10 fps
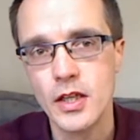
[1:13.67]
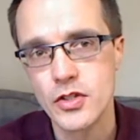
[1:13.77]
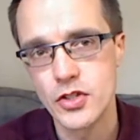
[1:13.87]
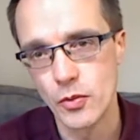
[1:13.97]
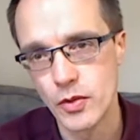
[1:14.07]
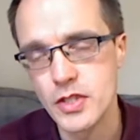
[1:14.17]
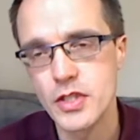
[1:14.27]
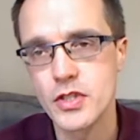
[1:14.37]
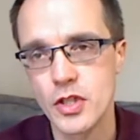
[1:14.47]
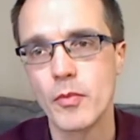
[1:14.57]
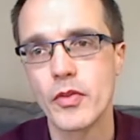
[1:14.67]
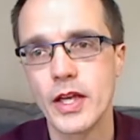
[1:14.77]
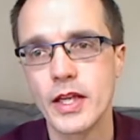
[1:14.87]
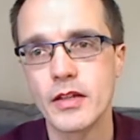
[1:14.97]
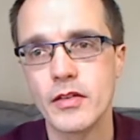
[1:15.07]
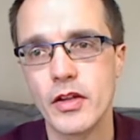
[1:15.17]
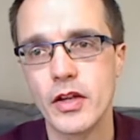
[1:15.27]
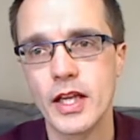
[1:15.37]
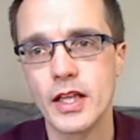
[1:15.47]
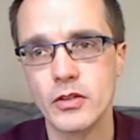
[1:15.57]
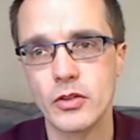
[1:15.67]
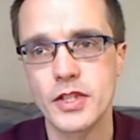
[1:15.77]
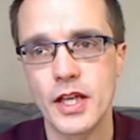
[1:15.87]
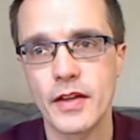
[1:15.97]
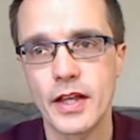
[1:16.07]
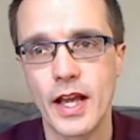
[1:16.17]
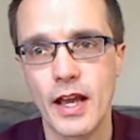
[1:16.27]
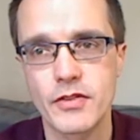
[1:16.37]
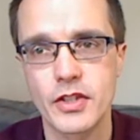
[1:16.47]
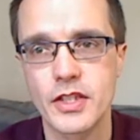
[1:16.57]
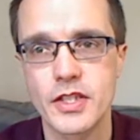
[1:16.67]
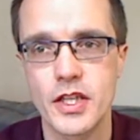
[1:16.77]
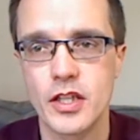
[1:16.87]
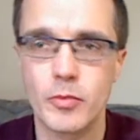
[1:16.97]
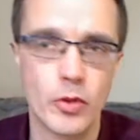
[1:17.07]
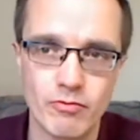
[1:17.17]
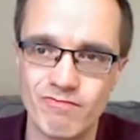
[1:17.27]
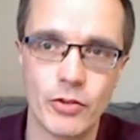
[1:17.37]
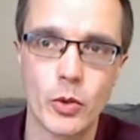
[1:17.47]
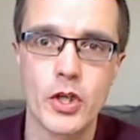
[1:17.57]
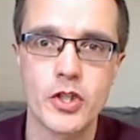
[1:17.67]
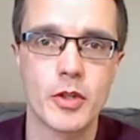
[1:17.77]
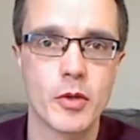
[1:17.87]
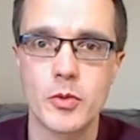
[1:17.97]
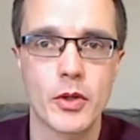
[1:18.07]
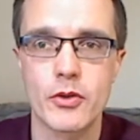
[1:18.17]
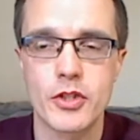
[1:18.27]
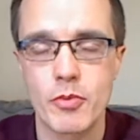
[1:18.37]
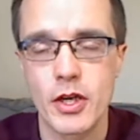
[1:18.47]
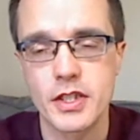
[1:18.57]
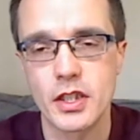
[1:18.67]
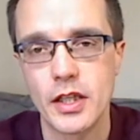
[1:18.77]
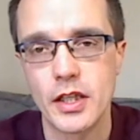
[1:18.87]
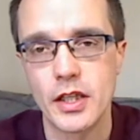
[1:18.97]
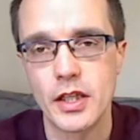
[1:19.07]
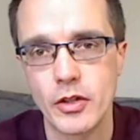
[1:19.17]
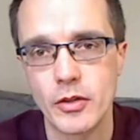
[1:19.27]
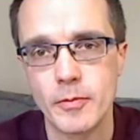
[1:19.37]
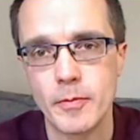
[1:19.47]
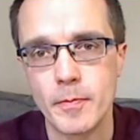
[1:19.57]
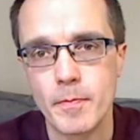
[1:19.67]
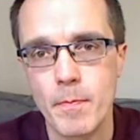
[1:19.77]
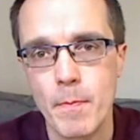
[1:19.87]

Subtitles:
So this is something that it looks like they're going to have to consider. But the question becomes whether it's a practical idea or not.